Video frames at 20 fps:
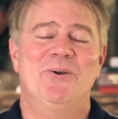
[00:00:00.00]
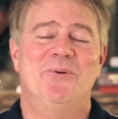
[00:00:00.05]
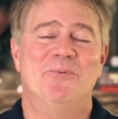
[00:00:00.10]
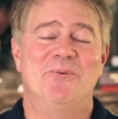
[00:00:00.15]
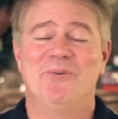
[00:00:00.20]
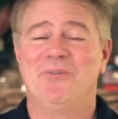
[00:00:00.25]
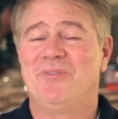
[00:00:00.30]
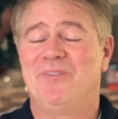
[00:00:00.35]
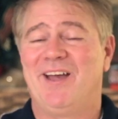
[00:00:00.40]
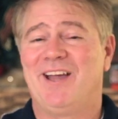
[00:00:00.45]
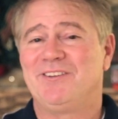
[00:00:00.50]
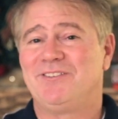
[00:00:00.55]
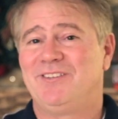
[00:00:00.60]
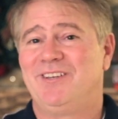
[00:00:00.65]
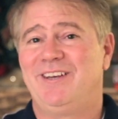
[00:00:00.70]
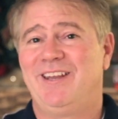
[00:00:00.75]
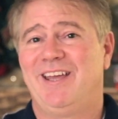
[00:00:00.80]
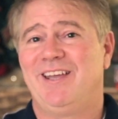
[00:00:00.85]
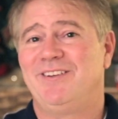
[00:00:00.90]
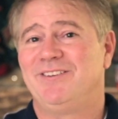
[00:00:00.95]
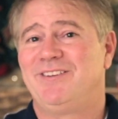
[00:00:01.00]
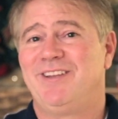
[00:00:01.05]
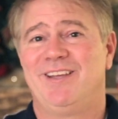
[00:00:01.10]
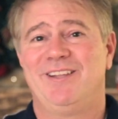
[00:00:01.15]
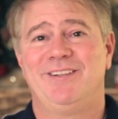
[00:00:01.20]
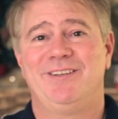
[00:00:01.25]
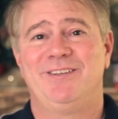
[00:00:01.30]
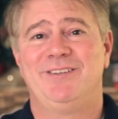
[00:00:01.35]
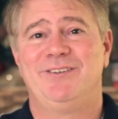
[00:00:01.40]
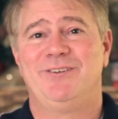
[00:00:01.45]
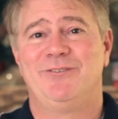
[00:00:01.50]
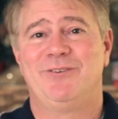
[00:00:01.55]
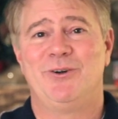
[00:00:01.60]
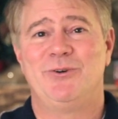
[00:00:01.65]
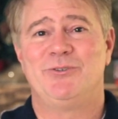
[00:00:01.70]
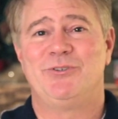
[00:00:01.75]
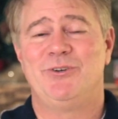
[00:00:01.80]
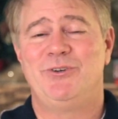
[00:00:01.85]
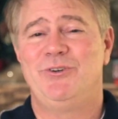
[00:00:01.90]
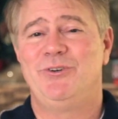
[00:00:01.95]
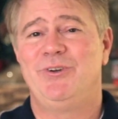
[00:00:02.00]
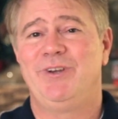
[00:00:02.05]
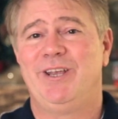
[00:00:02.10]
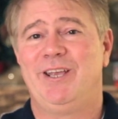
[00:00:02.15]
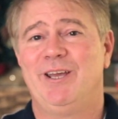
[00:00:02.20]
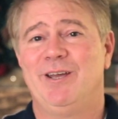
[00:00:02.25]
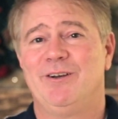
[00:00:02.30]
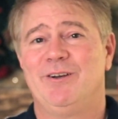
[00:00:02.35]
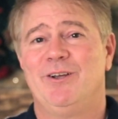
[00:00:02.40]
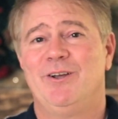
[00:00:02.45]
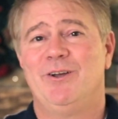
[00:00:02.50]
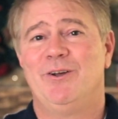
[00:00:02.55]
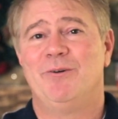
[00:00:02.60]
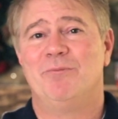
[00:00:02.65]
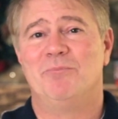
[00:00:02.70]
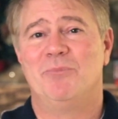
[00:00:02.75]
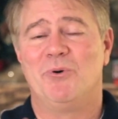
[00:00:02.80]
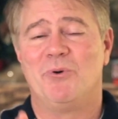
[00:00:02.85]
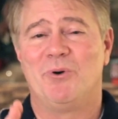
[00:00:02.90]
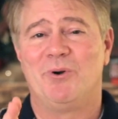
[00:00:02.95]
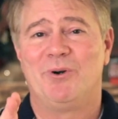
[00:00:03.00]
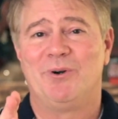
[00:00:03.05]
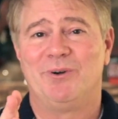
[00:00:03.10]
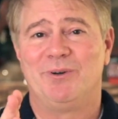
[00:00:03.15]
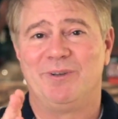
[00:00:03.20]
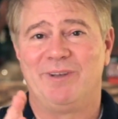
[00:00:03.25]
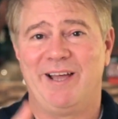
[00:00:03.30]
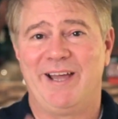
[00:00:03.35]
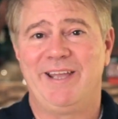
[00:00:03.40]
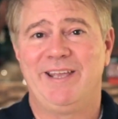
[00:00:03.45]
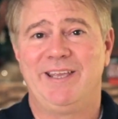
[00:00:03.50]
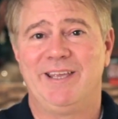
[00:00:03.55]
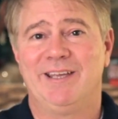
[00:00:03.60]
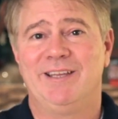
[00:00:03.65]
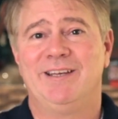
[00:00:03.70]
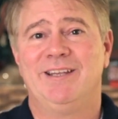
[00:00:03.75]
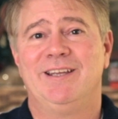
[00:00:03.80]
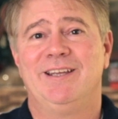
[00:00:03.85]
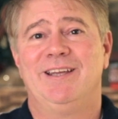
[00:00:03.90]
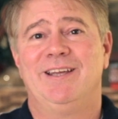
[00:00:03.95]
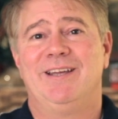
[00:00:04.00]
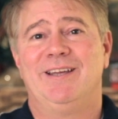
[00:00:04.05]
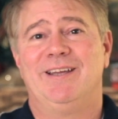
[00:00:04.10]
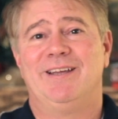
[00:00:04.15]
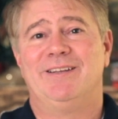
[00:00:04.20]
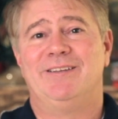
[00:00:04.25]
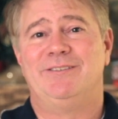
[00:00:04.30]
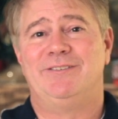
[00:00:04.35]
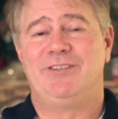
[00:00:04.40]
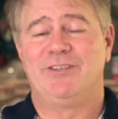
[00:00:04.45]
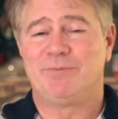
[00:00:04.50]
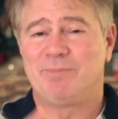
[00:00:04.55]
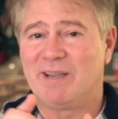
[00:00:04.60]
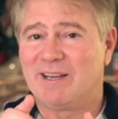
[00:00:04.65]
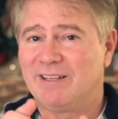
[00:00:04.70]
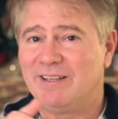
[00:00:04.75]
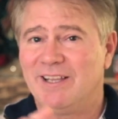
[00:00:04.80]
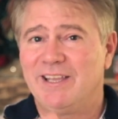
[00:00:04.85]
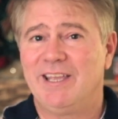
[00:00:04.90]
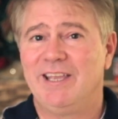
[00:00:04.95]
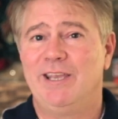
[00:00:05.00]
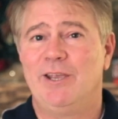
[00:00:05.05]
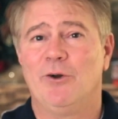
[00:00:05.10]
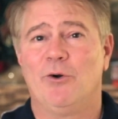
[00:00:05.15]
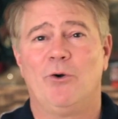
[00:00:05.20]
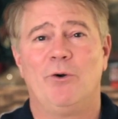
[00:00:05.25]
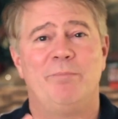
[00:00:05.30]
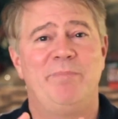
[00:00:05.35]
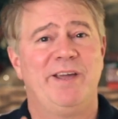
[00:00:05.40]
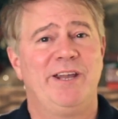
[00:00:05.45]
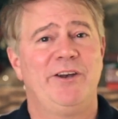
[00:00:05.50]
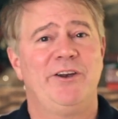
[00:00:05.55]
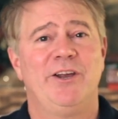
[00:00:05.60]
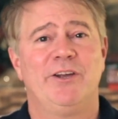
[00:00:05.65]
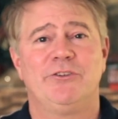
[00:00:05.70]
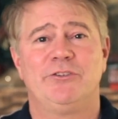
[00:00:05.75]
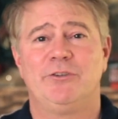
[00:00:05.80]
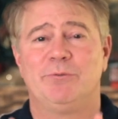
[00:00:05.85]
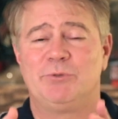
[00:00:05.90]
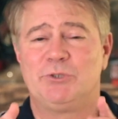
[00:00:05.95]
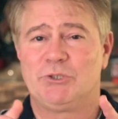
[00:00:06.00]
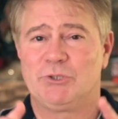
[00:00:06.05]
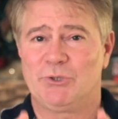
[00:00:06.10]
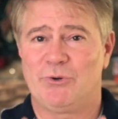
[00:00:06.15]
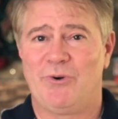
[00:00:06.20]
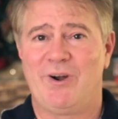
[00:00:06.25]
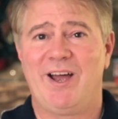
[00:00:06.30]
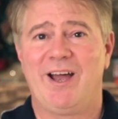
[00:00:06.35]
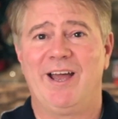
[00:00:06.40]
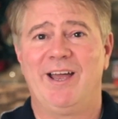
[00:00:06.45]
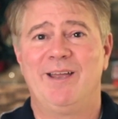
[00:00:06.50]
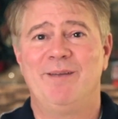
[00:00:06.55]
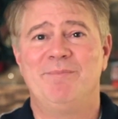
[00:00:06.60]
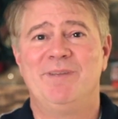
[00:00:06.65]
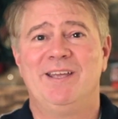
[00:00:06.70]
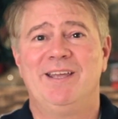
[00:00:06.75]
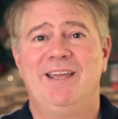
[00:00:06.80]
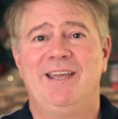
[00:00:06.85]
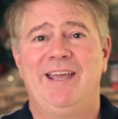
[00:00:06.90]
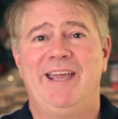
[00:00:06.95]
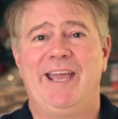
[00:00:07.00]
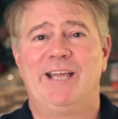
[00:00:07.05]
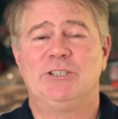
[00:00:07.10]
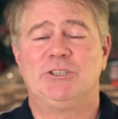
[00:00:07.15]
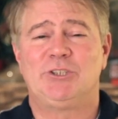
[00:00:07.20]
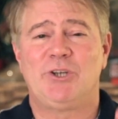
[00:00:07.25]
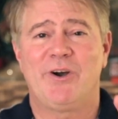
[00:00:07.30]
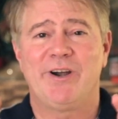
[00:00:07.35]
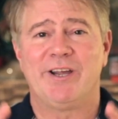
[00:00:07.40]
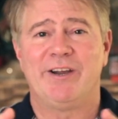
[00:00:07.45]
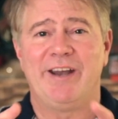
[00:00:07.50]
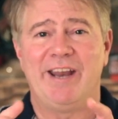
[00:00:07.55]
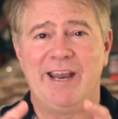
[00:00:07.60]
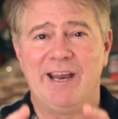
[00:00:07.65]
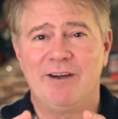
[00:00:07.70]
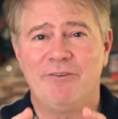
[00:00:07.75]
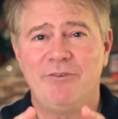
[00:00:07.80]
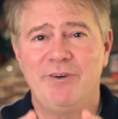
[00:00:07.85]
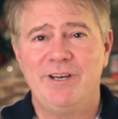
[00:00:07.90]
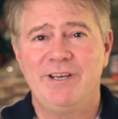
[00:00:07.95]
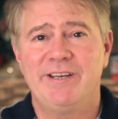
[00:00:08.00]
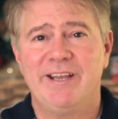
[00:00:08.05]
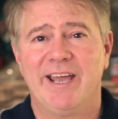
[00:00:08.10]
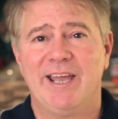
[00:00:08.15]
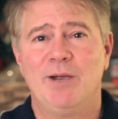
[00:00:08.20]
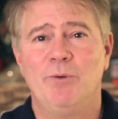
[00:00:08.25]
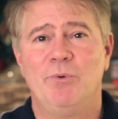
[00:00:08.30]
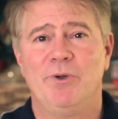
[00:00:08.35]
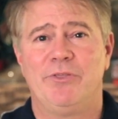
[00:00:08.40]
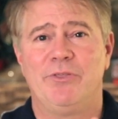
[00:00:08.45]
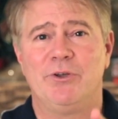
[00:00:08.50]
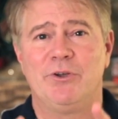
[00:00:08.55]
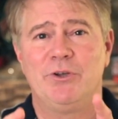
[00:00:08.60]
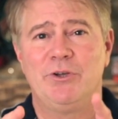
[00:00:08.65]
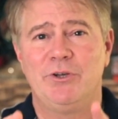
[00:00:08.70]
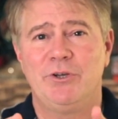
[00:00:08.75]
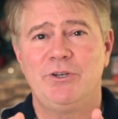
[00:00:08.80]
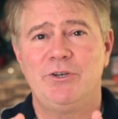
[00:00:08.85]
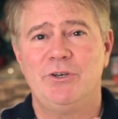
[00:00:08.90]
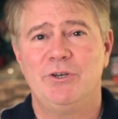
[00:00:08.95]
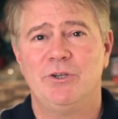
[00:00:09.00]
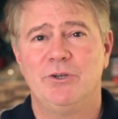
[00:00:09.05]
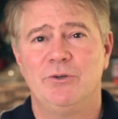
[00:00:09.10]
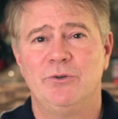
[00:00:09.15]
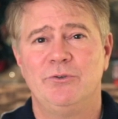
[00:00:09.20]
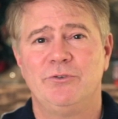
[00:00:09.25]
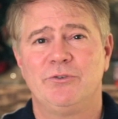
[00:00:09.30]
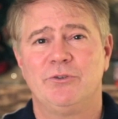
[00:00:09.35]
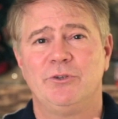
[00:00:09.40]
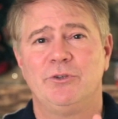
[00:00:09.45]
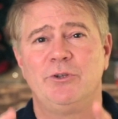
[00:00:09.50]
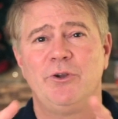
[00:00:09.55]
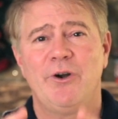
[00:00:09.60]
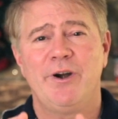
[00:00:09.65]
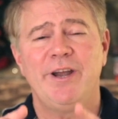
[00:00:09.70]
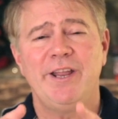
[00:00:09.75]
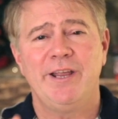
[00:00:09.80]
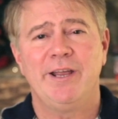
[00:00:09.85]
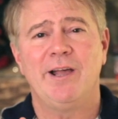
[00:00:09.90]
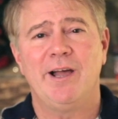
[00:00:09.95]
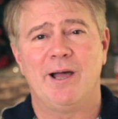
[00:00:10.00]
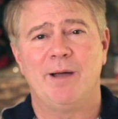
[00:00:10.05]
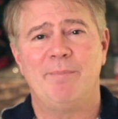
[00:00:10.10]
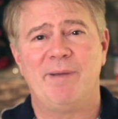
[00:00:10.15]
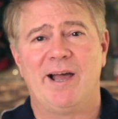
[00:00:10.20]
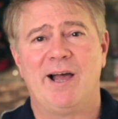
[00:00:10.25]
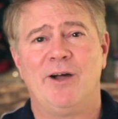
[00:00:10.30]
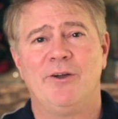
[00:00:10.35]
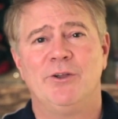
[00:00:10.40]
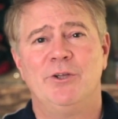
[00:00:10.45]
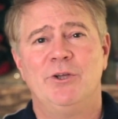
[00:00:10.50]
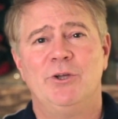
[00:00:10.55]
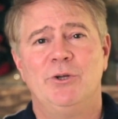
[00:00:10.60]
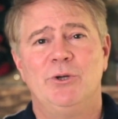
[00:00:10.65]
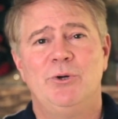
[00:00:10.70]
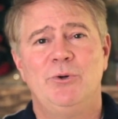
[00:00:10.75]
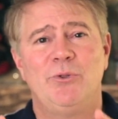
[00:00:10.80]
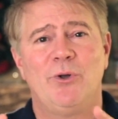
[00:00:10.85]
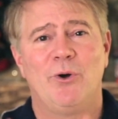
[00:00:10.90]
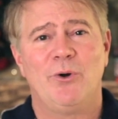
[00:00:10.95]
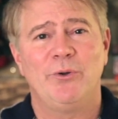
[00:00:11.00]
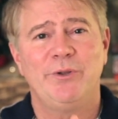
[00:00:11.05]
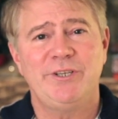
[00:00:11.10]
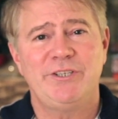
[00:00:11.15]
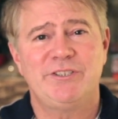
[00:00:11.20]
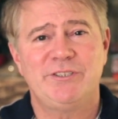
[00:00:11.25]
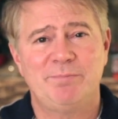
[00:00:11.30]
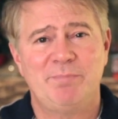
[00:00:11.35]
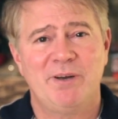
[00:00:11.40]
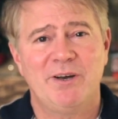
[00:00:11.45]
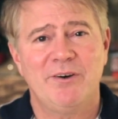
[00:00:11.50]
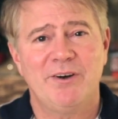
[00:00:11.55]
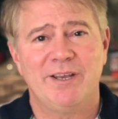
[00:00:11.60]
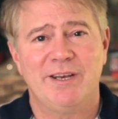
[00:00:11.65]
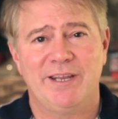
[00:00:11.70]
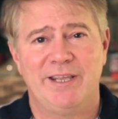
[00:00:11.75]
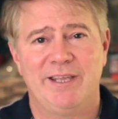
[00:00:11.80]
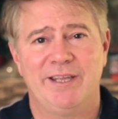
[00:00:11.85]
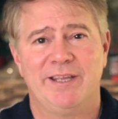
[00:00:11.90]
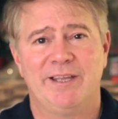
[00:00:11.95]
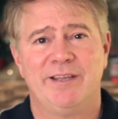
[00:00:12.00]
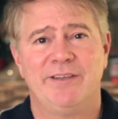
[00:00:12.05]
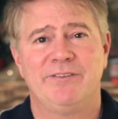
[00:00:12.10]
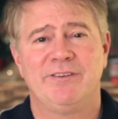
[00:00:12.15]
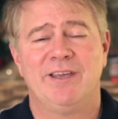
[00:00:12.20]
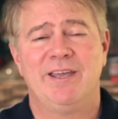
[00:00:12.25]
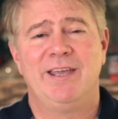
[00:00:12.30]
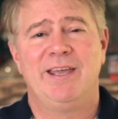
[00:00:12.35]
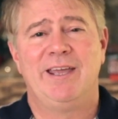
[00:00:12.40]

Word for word: Well, that's today's daily devotion. You can get more like it just by clicking here, or better yet, subscribe and start out every day with the good news, learning about who the Holy Spirit is,